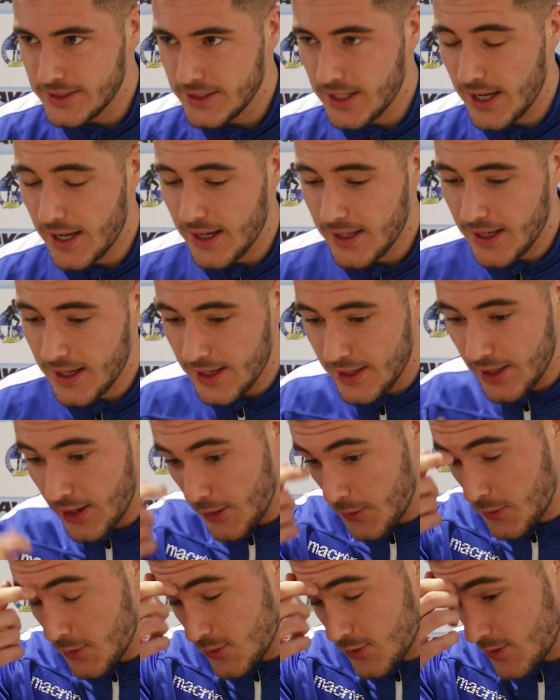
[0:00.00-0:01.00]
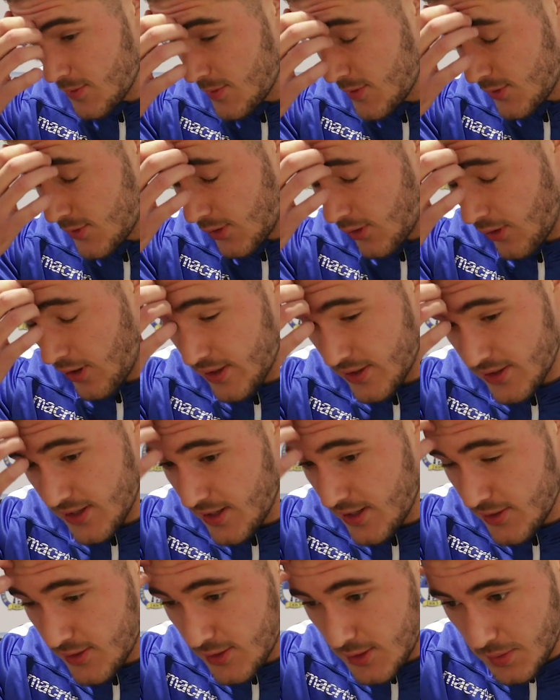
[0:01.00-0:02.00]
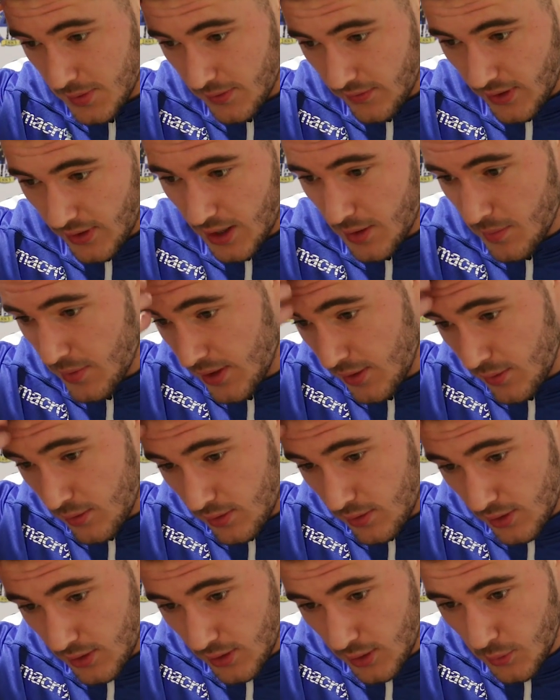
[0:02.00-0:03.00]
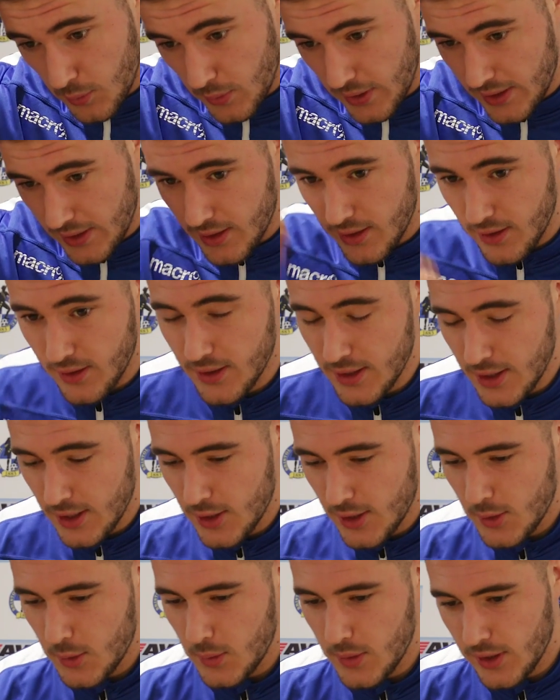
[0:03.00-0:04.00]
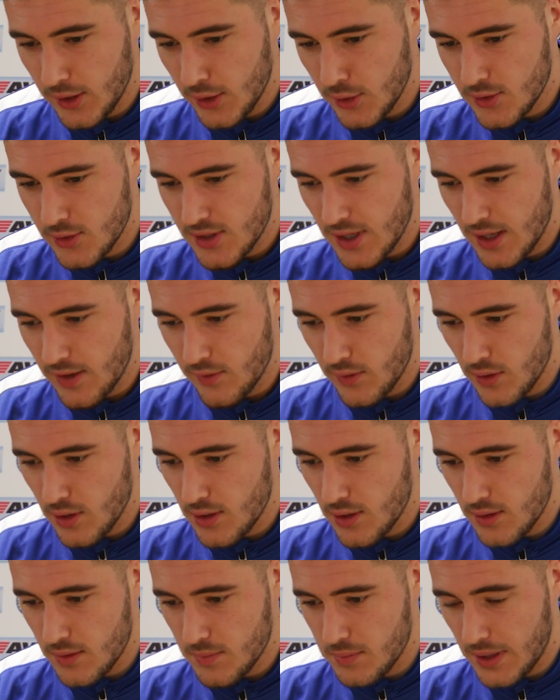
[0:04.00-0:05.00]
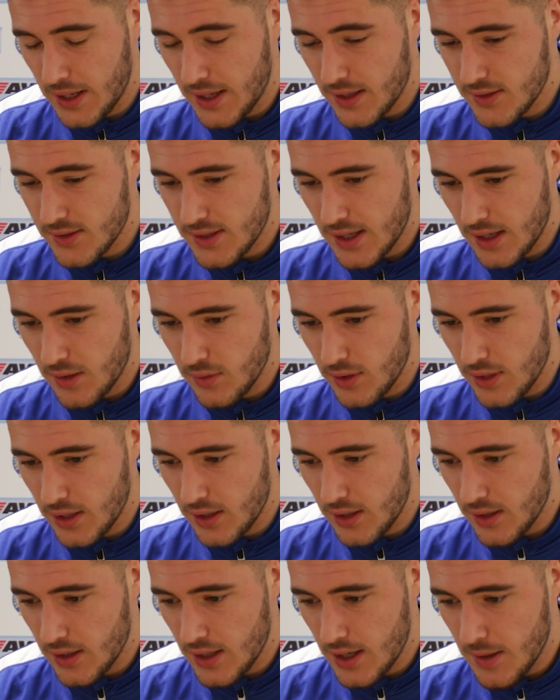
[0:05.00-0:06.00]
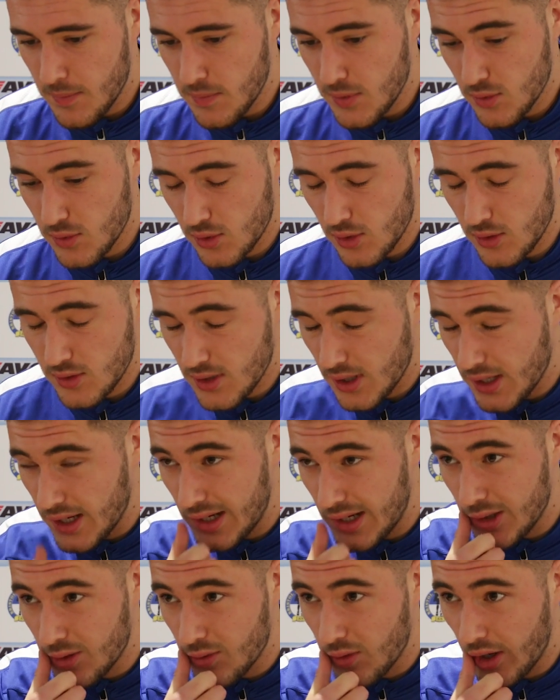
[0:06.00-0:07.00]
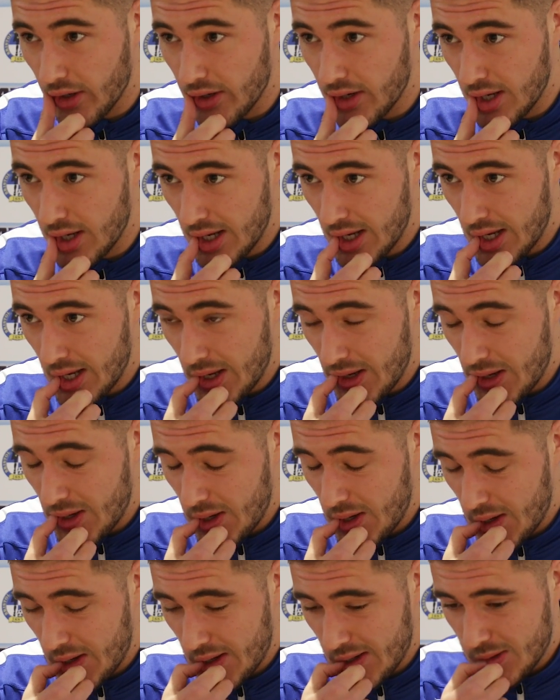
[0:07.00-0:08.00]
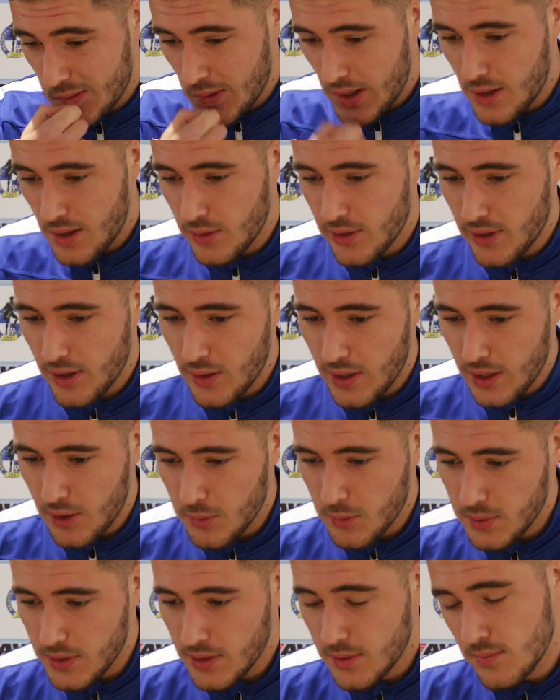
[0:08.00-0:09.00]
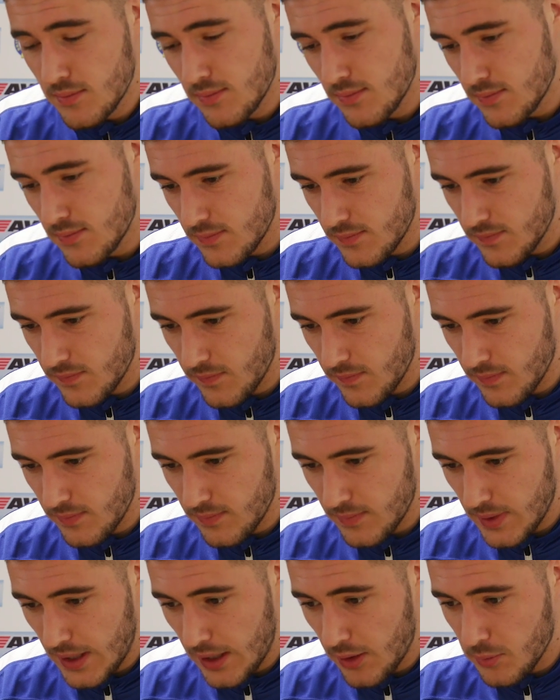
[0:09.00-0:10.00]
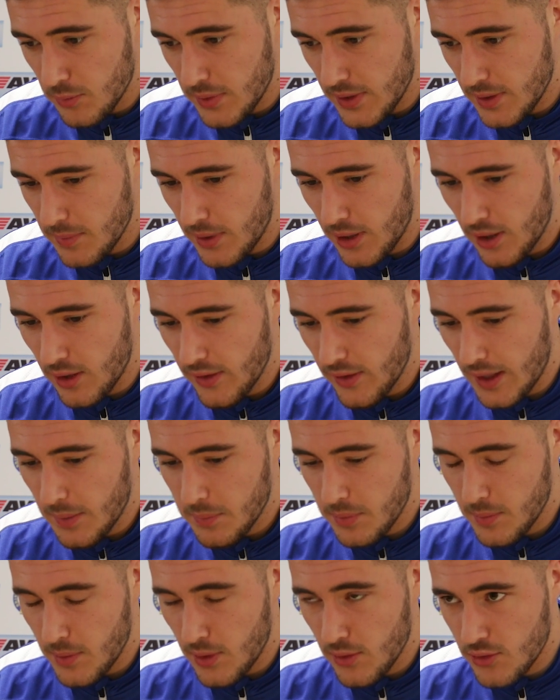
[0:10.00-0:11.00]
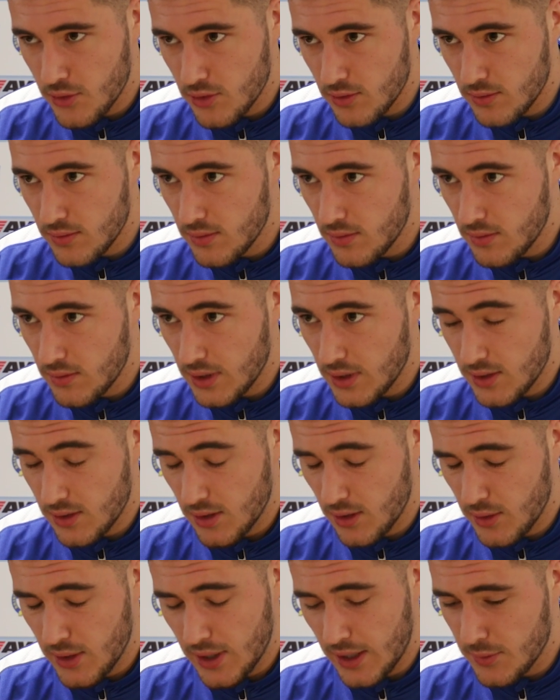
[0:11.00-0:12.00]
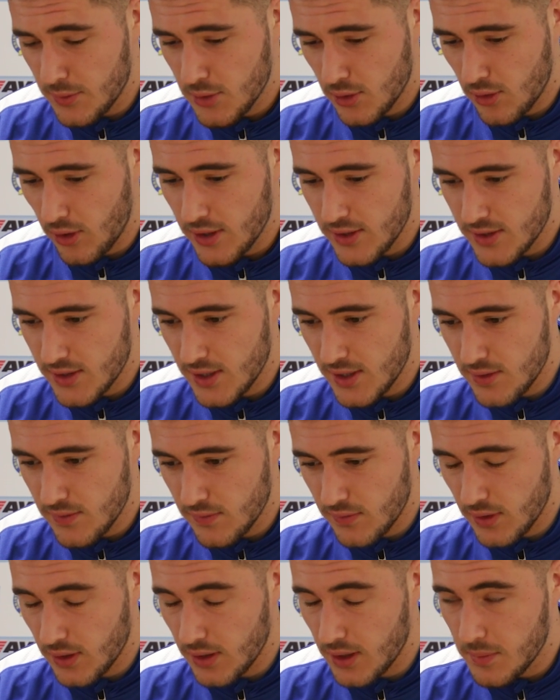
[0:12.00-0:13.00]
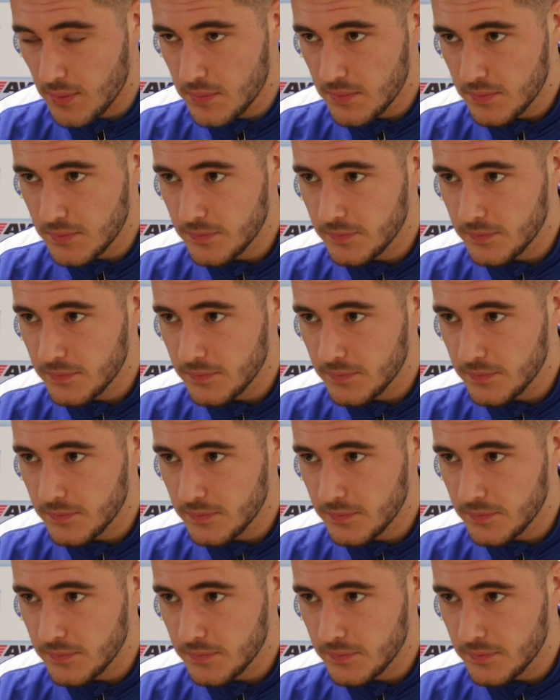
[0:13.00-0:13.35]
Yeah, no, it was. It was a great season, to be fair. I mean, you know, we had a good set of players down there. It was good to get a little run as well, you know, help be part of that promotion. So, no, it was a great season for the club.